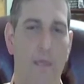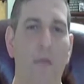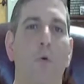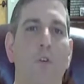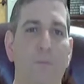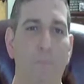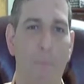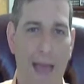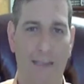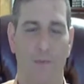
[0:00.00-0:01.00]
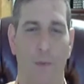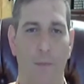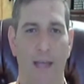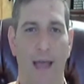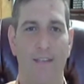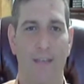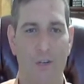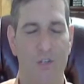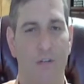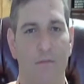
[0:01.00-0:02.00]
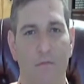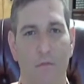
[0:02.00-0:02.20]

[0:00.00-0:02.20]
equals maximum taxation.